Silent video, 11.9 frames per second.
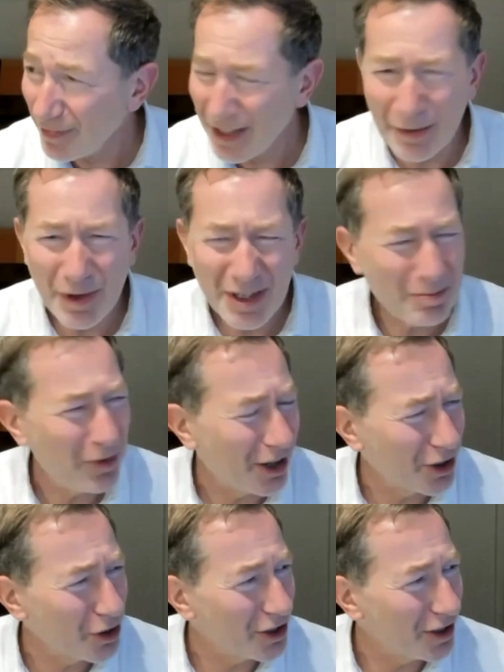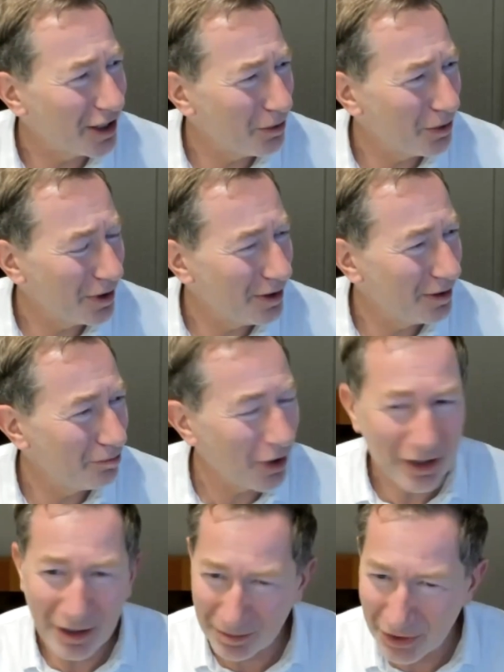They weren't in Berkshire, actually. They were in
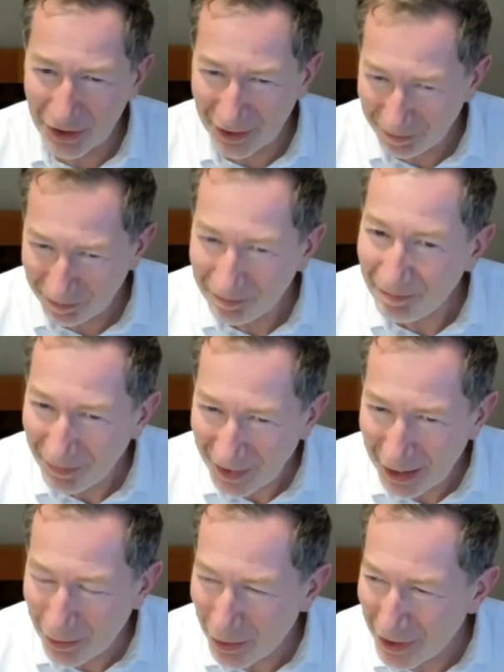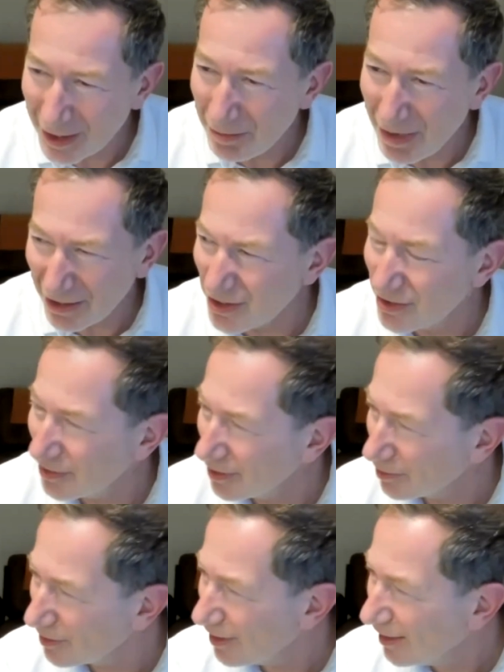Buckinghamshire. They were near Beaconsfield.